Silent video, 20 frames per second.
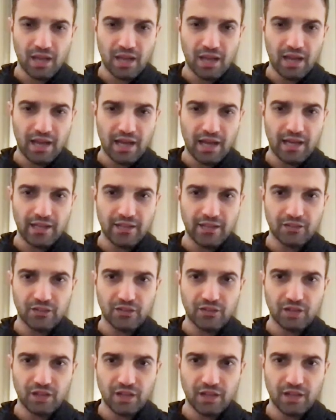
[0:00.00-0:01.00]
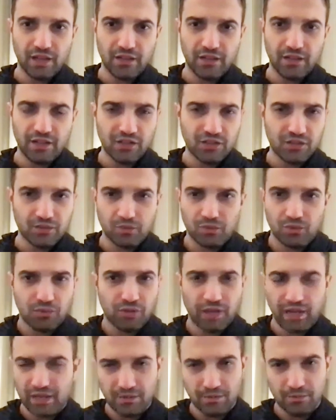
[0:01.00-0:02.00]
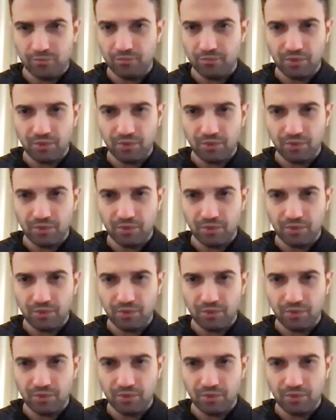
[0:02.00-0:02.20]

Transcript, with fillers: and uh, this created a